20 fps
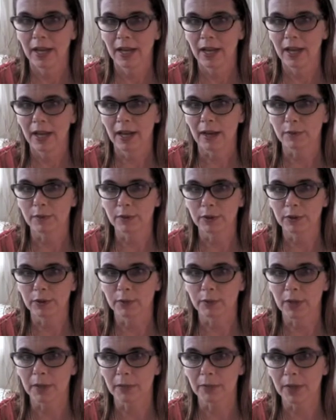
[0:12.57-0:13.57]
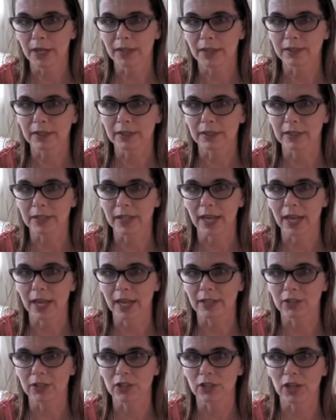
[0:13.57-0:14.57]
I'm doing my best to
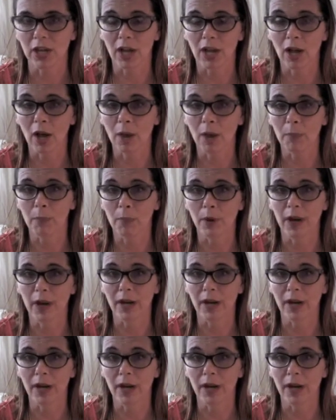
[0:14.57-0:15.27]
catch up.